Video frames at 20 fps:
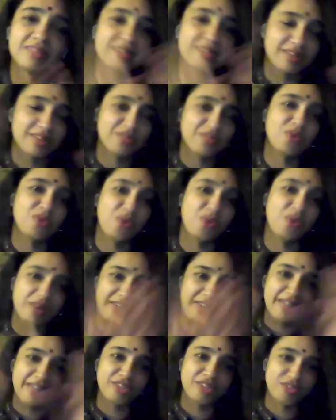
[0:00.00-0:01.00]
there's a whole
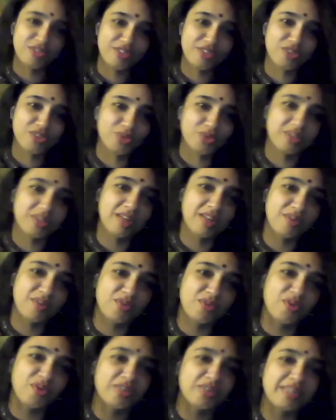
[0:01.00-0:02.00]
range of issues that have
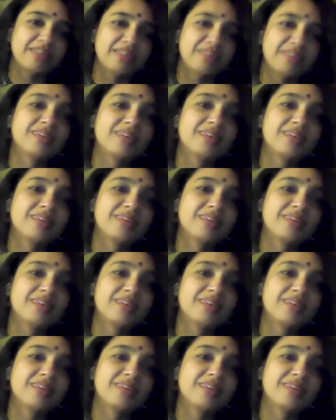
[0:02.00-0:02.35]
gone in.